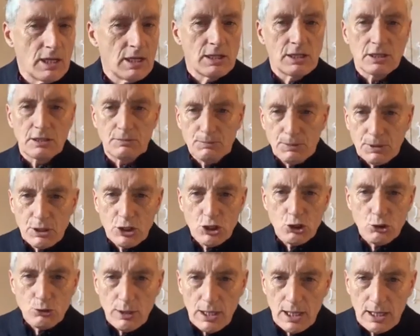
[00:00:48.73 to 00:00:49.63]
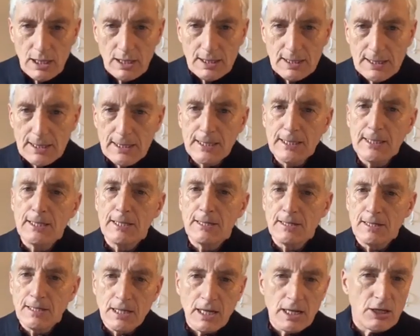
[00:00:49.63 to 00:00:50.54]
spirituality,
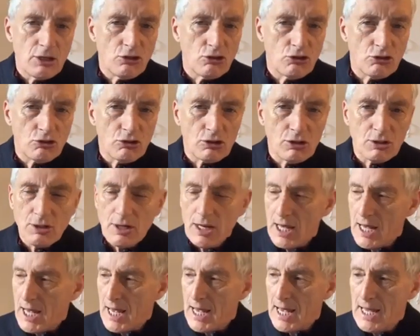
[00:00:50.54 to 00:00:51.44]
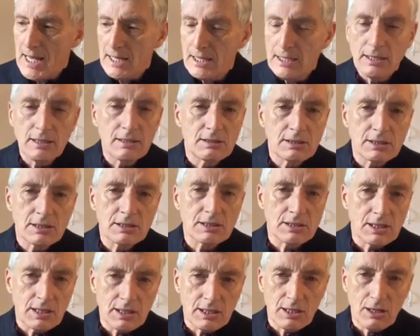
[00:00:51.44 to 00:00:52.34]
nature, and
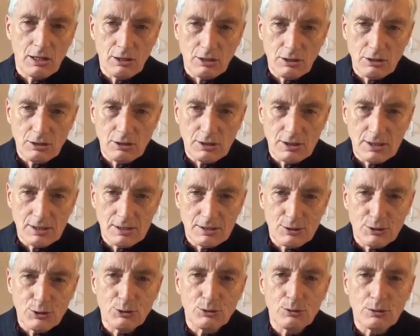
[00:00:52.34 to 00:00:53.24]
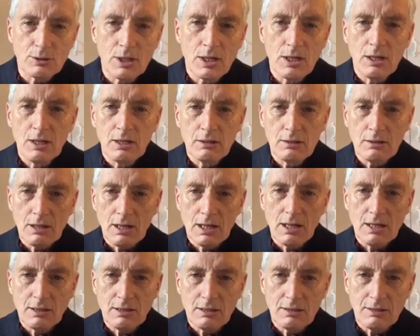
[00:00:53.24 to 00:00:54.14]
psychology. So
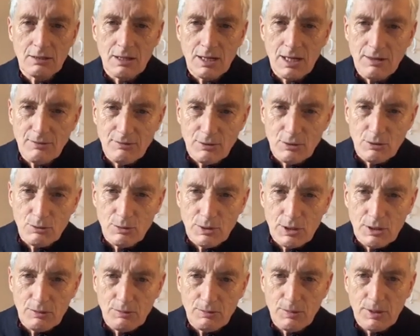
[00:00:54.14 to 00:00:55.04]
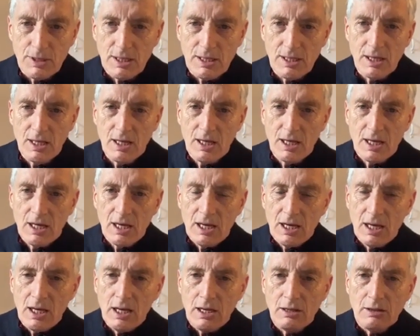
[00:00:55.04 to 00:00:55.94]
delighted to have you with me
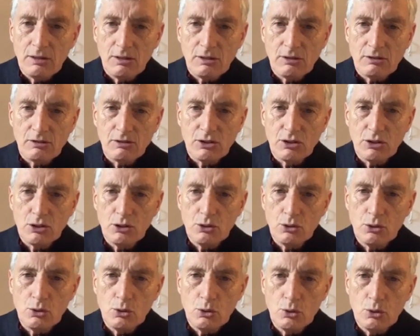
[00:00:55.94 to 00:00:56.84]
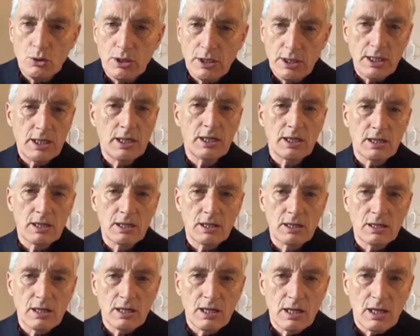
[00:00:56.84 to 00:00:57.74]
in this new
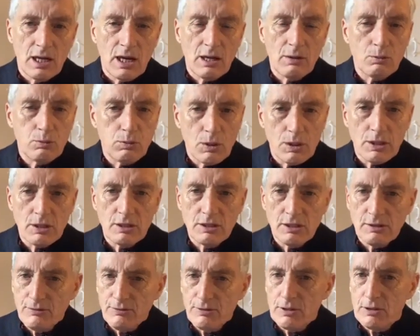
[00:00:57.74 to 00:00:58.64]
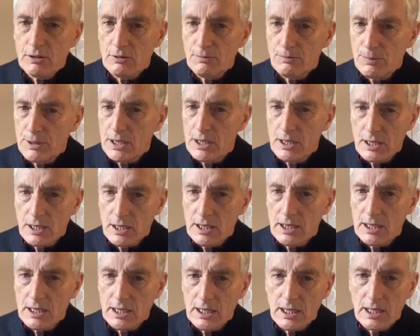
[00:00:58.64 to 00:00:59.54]
year, and what a difficult
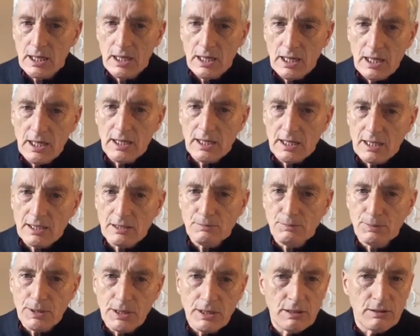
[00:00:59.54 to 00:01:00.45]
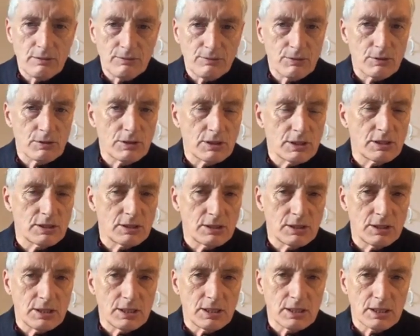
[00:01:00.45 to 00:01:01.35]
beginning it has been for this
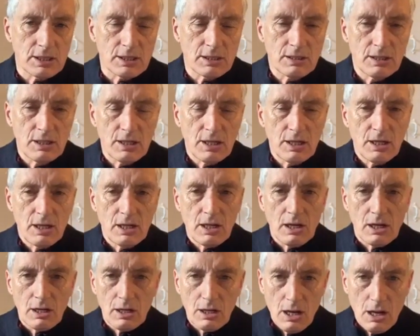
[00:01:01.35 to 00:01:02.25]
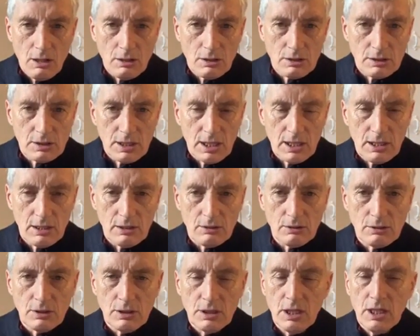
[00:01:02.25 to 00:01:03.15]
year.
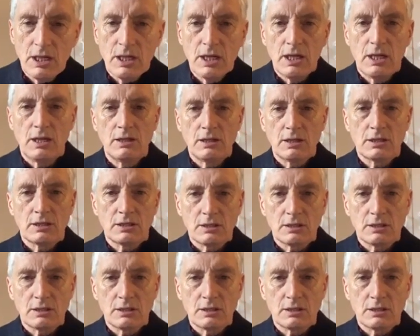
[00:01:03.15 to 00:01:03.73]
Lockdown in this